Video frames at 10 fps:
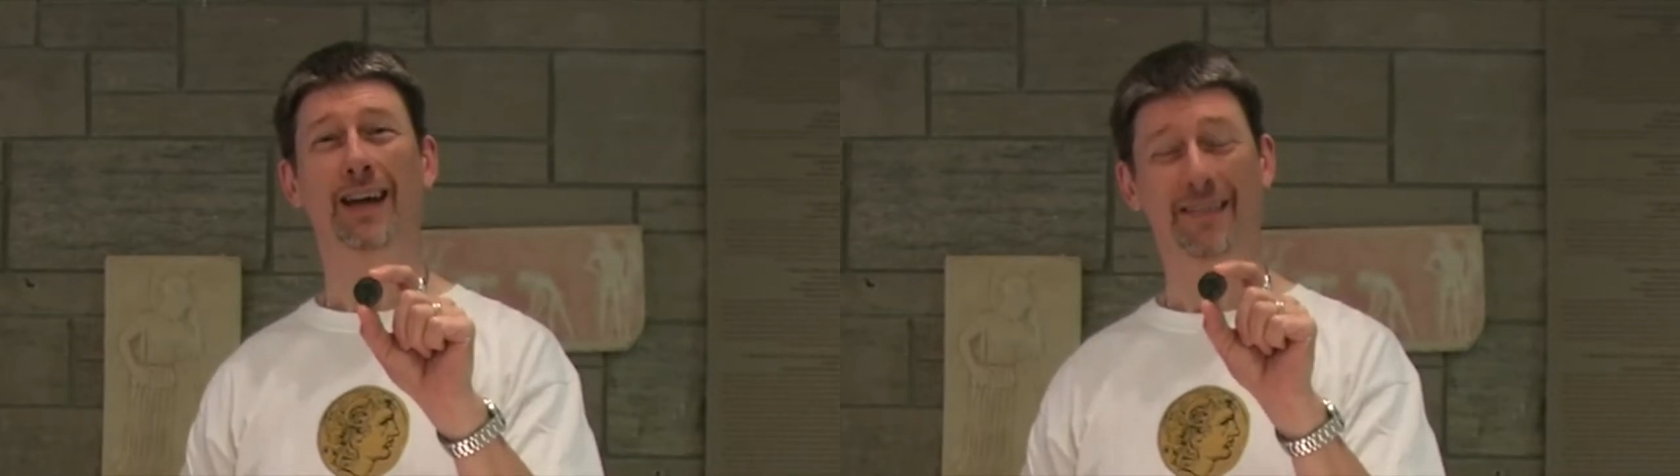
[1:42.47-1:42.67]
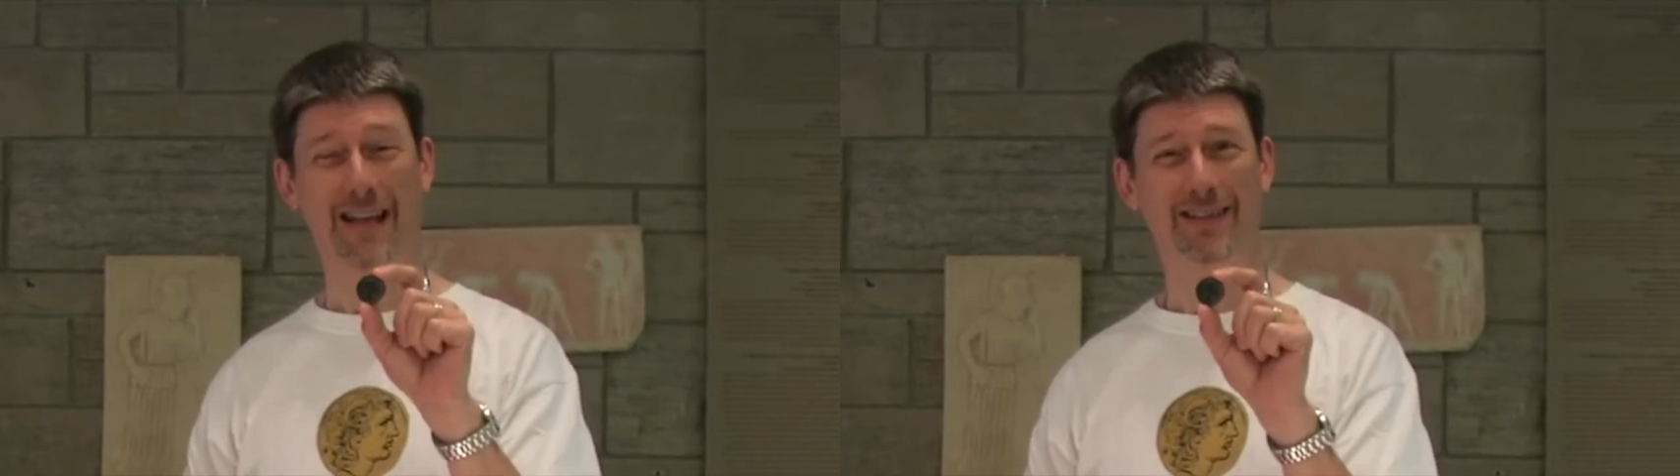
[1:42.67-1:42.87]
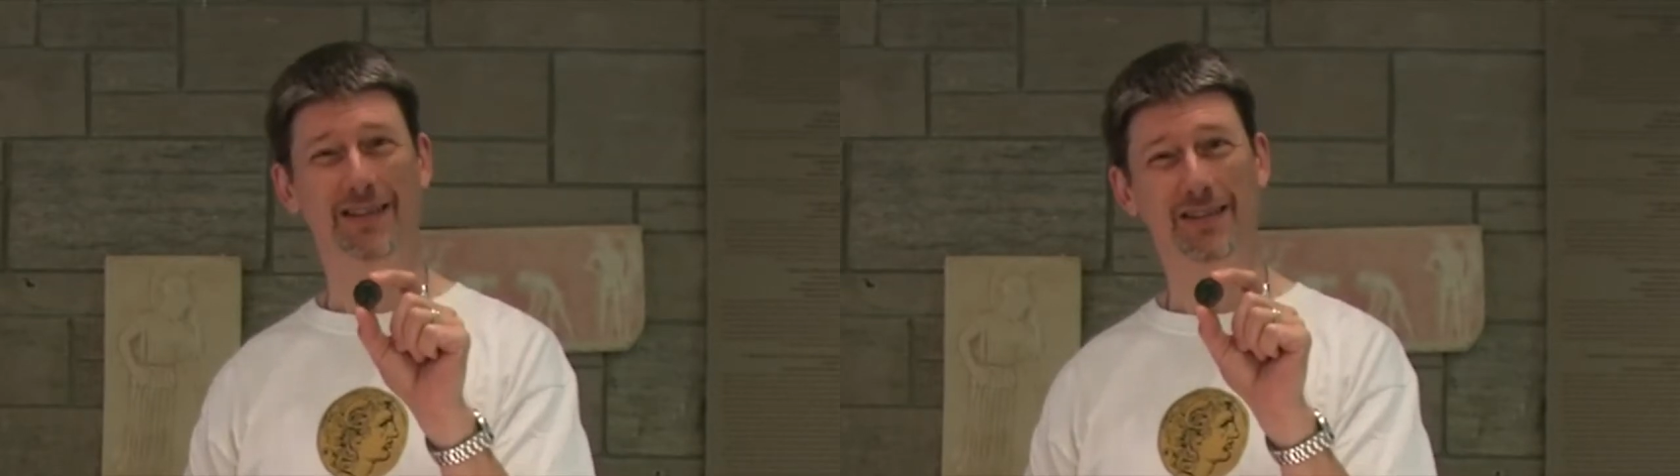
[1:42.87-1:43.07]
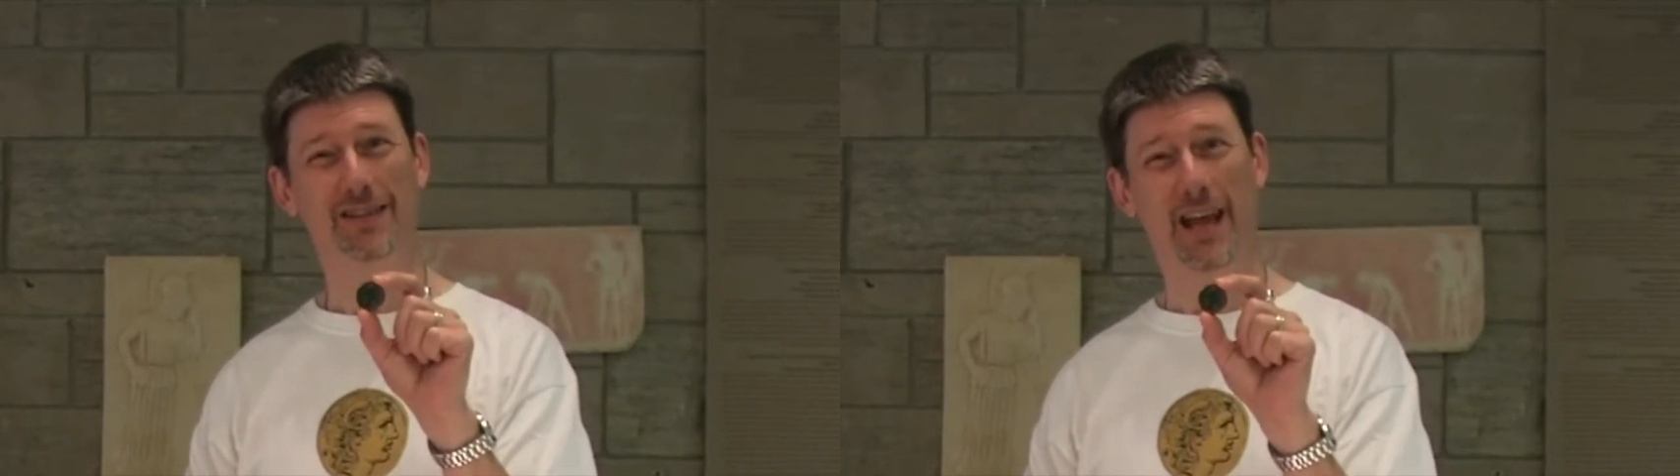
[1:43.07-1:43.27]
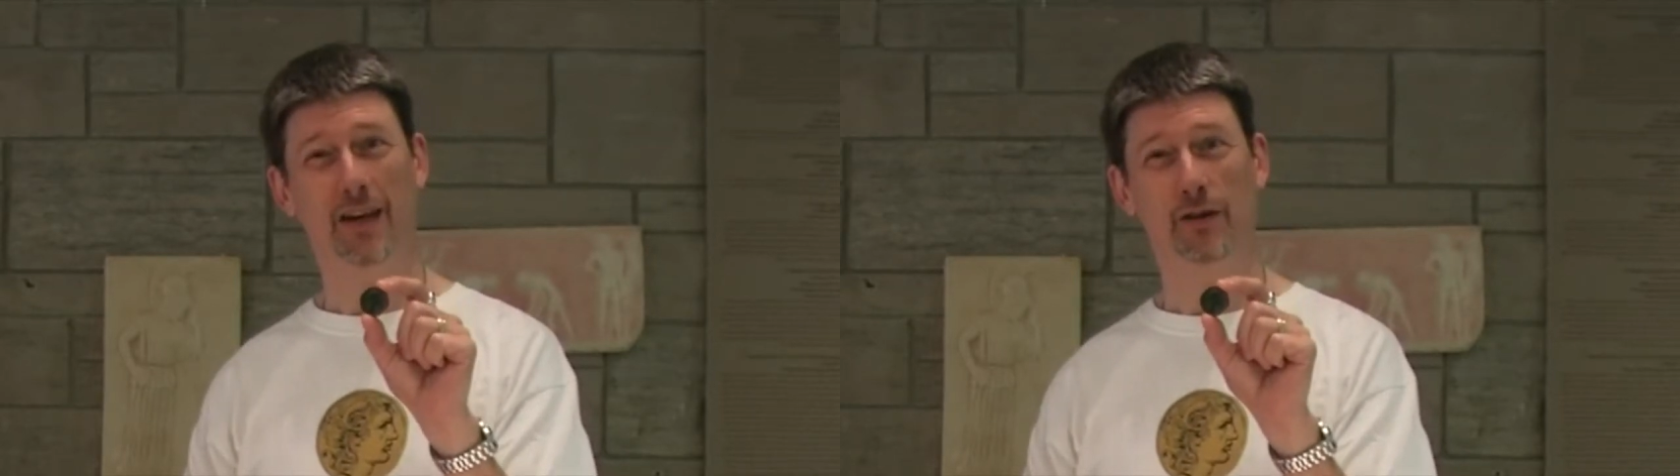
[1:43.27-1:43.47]
And that's the
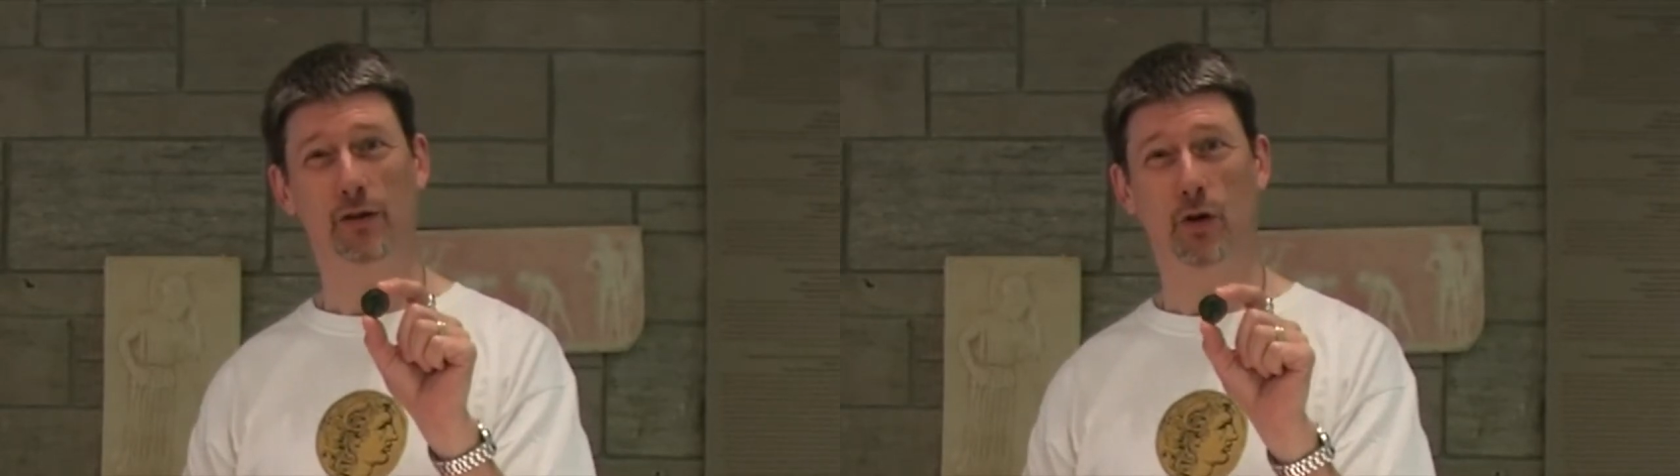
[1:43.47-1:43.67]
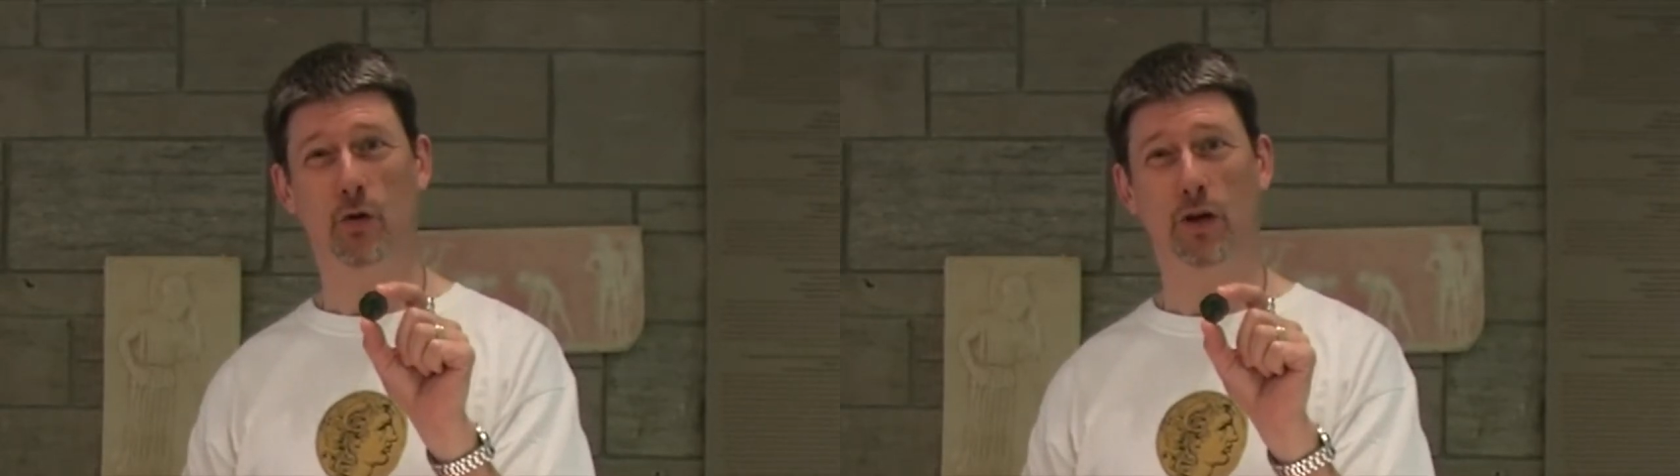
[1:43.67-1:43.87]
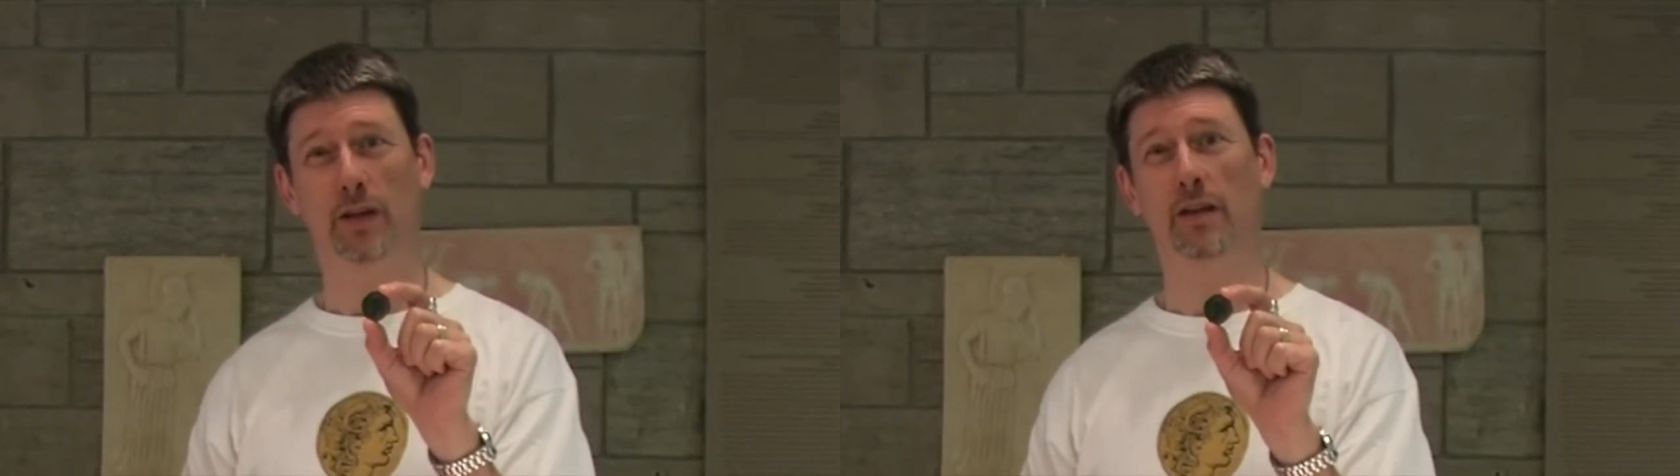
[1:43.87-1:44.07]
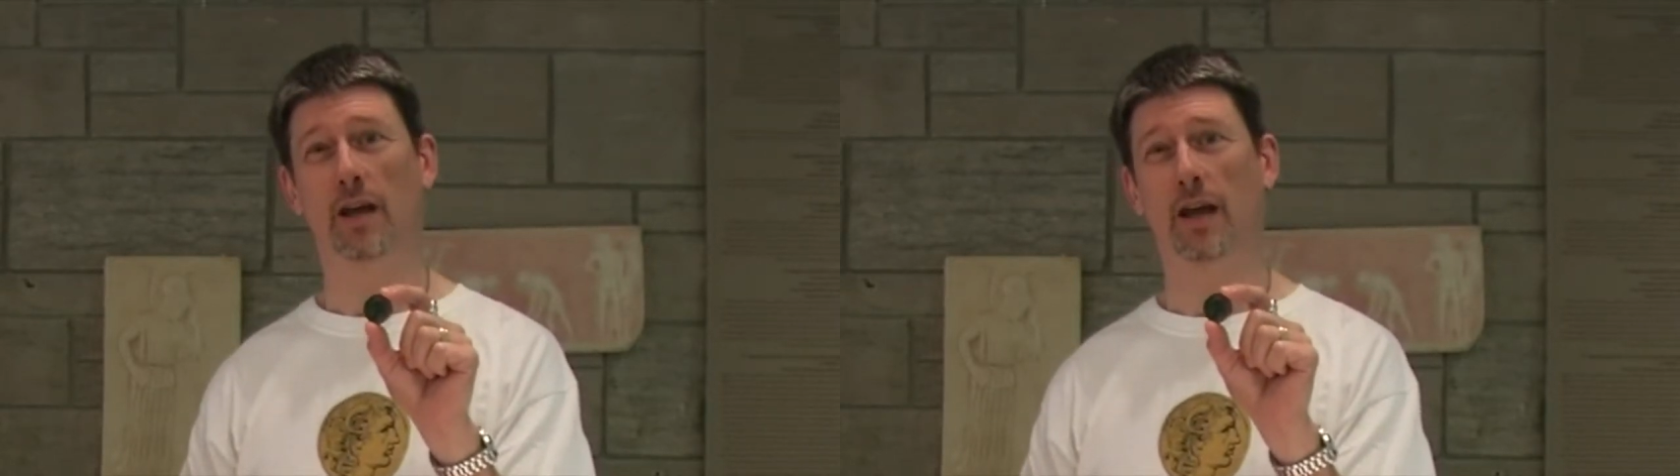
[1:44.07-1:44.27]
standard coin